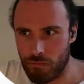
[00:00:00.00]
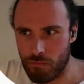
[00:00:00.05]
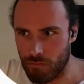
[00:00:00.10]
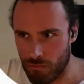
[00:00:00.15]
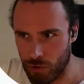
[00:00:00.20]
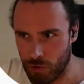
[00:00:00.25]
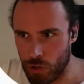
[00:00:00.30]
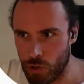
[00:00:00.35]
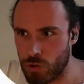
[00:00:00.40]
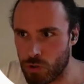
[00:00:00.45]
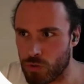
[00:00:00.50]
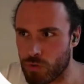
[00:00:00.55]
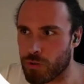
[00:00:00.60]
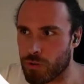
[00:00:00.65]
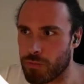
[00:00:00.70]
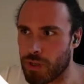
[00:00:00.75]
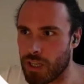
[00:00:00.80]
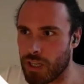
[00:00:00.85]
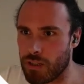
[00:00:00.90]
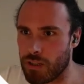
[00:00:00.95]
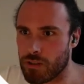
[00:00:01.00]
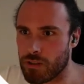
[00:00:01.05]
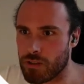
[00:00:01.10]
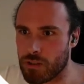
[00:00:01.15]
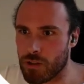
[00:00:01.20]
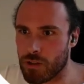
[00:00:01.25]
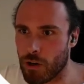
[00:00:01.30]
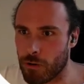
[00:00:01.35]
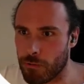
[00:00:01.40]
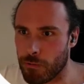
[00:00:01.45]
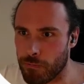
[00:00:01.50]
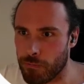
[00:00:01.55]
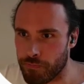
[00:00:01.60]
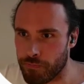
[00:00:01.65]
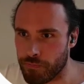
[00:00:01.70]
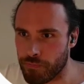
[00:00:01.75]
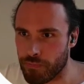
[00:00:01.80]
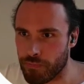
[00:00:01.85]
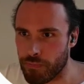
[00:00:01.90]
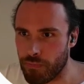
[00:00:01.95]
use for me. So
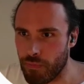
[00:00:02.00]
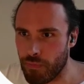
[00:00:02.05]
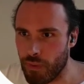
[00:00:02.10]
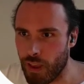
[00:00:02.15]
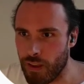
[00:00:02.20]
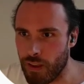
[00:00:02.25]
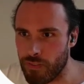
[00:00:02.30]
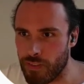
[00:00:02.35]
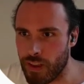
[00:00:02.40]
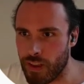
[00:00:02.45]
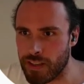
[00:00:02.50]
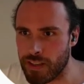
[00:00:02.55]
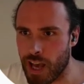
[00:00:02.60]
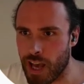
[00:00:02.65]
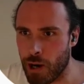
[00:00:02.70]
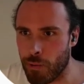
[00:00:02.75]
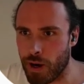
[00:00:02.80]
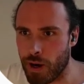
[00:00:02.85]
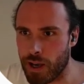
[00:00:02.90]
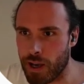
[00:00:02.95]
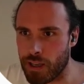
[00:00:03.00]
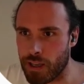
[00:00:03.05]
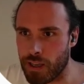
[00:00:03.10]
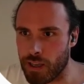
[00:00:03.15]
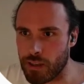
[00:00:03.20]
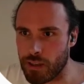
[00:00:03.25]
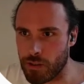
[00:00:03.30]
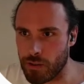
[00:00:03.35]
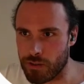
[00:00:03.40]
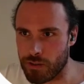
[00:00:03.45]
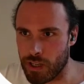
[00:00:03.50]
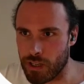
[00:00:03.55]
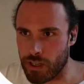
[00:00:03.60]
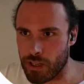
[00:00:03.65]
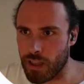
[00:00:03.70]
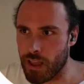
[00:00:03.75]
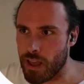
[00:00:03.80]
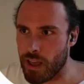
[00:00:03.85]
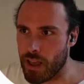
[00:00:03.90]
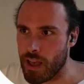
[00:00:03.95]
that's how I use it.
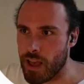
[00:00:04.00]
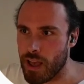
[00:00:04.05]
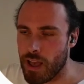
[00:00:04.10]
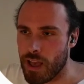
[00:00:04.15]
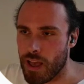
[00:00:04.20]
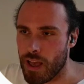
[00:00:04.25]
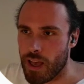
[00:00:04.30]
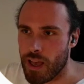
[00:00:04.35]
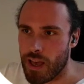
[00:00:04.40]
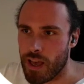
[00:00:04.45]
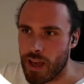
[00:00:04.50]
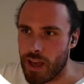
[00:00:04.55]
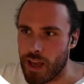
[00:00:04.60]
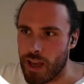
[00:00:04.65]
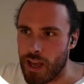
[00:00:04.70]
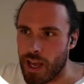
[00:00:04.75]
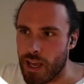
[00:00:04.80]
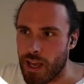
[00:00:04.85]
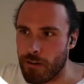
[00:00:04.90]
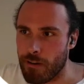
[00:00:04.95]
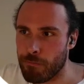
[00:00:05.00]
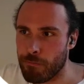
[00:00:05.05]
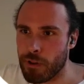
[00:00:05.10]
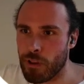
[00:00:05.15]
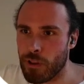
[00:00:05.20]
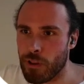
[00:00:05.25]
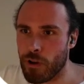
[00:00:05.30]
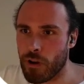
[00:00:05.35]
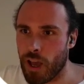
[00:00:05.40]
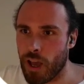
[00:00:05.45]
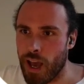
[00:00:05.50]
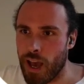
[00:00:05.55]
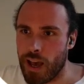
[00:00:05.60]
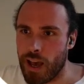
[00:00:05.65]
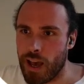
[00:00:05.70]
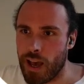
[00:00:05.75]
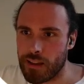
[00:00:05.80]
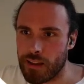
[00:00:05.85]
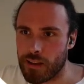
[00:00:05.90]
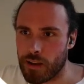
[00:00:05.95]
If we look
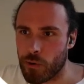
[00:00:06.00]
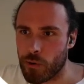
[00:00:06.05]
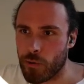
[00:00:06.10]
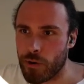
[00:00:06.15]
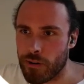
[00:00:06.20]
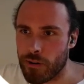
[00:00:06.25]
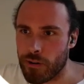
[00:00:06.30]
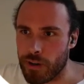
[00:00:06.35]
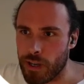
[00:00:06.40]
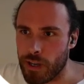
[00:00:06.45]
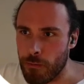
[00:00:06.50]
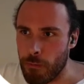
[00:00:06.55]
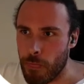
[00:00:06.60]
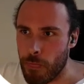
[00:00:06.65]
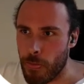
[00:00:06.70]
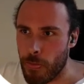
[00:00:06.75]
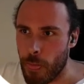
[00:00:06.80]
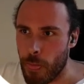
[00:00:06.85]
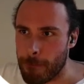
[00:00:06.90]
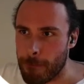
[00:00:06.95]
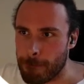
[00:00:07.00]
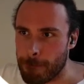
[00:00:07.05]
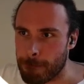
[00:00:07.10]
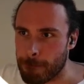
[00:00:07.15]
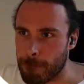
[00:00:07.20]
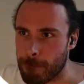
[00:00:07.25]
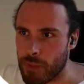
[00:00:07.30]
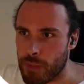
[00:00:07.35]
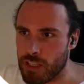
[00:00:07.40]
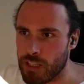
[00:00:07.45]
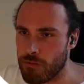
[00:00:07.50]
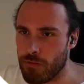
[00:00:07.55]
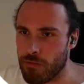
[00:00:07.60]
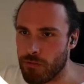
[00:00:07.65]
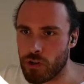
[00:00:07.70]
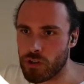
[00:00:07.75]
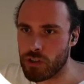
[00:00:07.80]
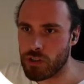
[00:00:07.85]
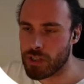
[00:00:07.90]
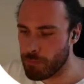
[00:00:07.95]
at the query, it's a
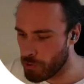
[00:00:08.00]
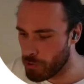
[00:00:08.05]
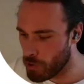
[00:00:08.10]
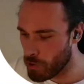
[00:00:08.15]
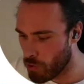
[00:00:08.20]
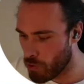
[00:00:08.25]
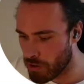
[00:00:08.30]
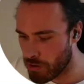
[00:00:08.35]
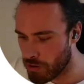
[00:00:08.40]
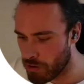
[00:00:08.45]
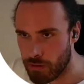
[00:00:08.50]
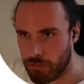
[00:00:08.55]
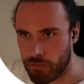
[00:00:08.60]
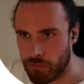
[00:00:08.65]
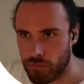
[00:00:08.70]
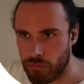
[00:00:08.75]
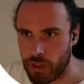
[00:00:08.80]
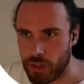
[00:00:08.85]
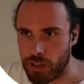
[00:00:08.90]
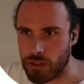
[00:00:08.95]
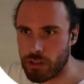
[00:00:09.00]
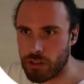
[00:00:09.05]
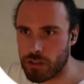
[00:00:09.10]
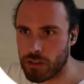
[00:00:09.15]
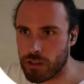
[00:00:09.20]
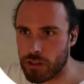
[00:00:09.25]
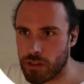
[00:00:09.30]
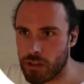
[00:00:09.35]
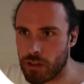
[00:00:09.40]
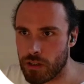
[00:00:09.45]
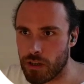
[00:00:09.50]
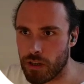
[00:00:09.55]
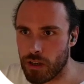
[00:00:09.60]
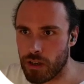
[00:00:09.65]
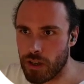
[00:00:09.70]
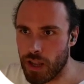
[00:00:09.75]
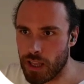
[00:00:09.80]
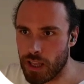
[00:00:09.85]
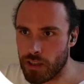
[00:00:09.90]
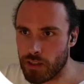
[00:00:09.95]
very simple query. It's just
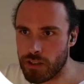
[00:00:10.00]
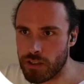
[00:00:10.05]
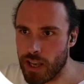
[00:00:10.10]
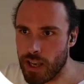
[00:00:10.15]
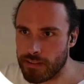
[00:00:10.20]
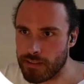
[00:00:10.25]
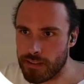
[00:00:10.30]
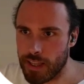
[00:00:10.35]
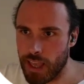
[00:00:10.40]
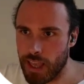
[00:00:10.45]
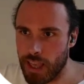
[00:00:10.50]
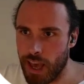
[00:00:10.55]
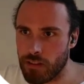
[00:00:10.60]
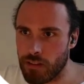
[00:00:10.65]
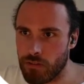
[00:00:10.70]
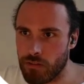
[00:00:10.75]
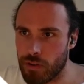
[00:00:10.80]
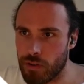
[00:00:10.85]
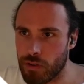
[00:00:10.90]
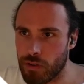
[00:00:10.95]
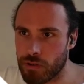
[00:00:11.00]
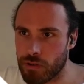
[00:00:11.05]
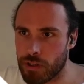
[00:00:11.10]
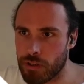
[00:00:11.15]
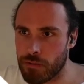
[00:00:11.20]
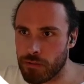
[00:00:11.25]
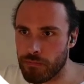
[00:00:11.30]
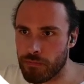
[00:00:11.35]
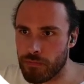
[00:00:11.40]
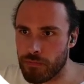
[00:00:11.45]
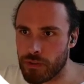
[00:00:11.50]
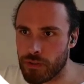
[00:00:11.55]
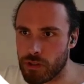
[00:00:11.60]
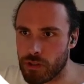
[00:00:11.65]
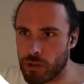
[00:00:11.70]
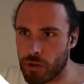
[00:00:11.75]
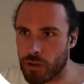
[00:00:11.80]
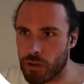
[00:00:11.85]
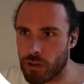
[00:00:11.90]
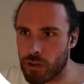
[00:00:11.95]
it just has the and filter.
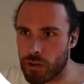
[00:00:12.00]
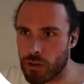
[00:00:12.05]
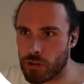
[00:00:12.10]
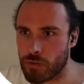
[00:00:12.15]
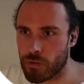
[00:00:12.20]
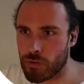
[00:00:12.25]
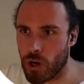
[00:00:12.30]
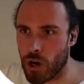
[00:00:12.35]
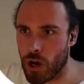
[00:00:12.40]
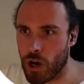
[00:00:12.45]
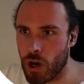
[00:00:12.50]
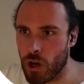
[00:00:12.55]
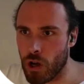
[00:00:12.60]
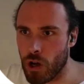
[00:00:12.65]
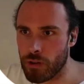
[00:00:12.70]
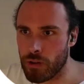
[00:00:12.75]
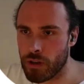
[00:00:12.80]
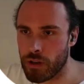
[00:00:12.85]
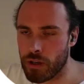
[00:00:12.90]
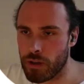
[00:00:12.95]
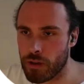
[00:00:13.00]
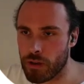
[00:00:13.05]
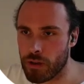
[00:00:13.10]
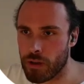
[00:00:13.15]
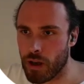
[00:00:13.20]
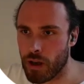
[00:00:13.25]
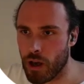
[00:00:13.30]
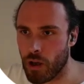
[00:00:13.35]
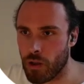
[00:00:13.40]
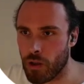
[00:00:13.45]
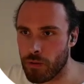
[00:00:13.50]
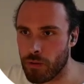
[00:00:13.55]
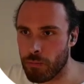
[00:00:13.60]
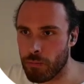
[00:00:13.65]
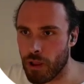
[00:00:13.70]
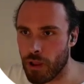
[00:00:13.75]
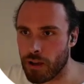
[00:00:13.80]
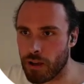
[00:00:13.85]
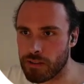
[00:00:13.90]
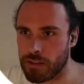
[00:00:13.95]
So it looks for all the
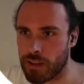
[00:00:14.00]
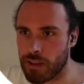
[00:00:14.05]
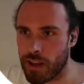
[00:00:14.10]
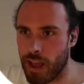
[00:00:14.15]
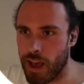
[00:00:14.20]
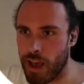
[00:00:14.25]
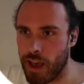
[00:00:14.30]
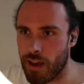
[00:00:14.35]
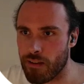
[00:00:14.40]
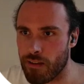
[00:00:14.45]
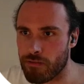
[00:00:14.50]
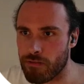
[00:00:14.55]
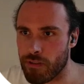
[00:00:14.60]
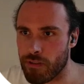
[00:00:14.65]
blocks that have